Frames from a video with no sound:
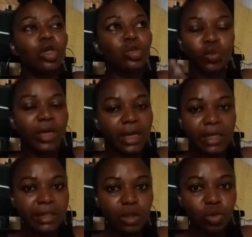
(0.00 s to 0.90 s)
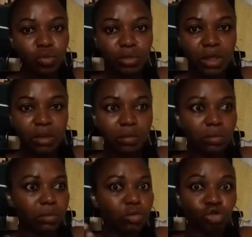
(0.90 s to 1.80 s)
you can listen to me,
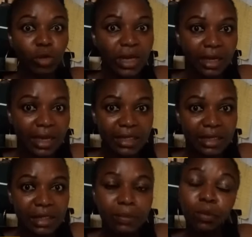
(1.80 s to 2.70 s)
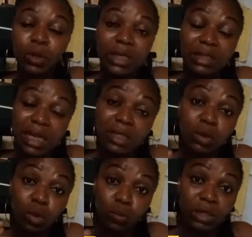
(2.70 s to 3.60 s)
join classes, but it takes
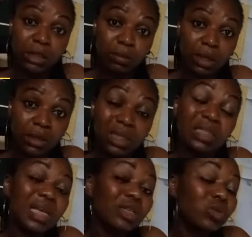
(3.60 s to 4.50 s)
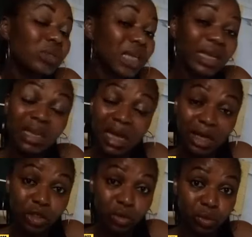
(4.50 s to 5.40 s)
commitment. It takes you taking
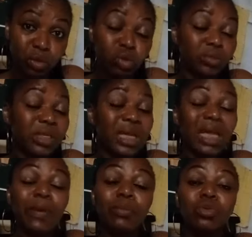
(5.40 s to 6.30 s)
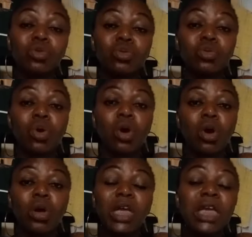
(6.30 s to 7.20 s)
action to be able to
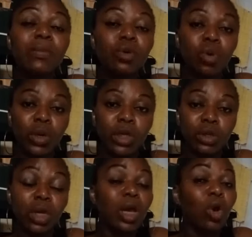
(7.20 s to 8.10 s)
keep going.